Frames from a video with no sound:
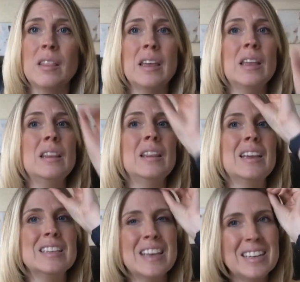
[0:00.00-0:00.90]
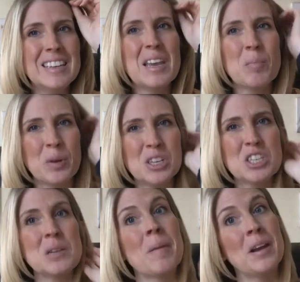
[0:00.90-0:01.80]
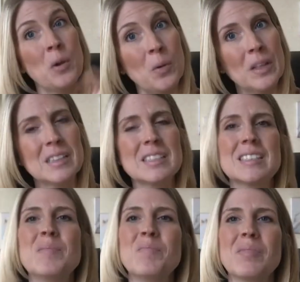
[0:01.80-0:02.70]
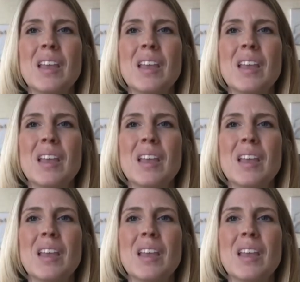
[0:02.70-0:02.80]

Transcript: then they tend to get pushed to my no list.